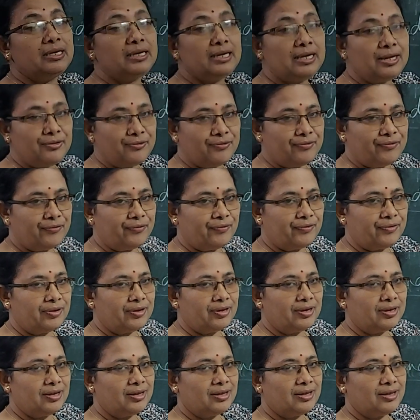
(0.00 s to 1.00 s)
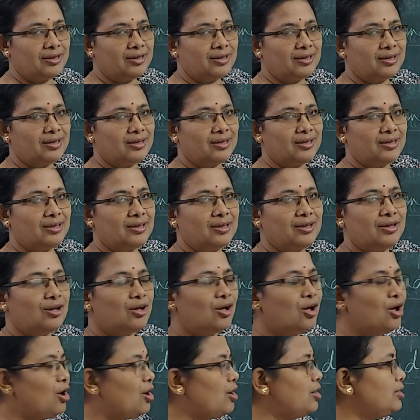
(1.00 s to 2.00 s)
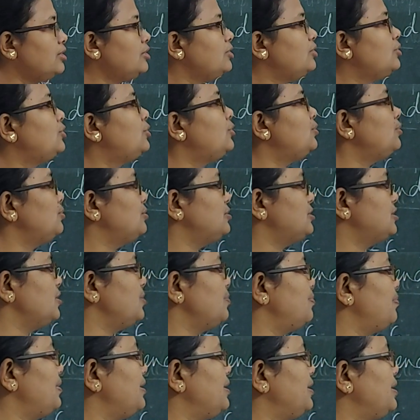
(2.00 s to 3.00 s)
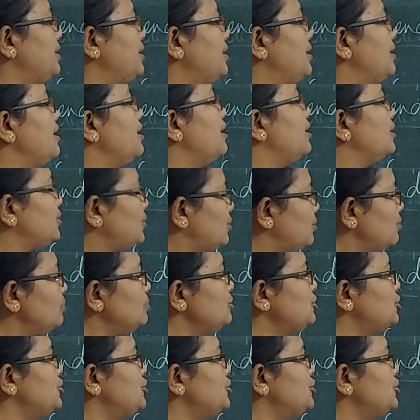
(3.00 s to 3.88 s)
if or to simply, to